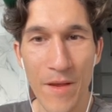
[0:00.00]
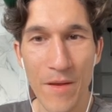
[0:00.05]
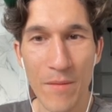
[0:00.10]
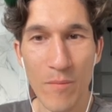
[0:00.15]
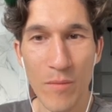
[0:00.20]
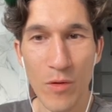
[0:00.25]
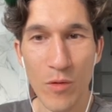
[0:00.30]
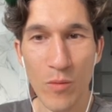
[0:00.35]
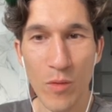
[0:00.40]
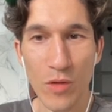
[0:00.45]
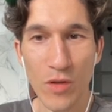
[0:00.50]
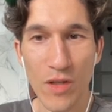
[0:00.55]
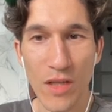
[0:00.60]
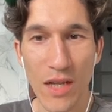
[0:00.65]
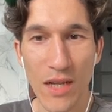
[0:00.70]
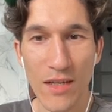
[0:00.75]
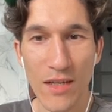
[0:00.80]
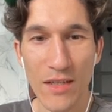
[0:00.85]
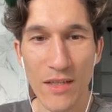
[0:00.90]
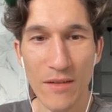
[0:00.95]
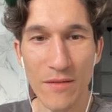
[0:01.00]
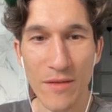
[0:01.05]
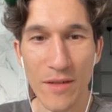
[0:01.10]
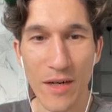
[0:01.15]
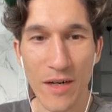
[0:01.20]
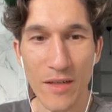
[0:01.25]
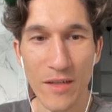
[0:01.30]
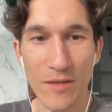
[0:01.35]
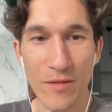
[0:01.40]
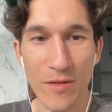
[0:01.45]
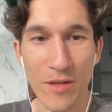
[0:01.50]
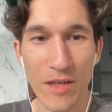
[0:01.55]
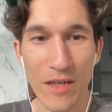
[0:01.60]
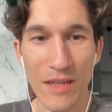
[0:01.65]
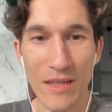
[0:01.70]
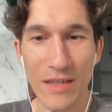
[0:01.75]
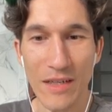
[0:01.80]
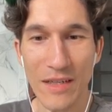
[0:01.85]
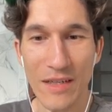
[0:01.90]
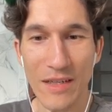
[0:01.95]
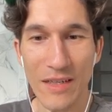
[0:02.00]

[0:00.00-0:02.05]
Blue bought another dev cards, okay.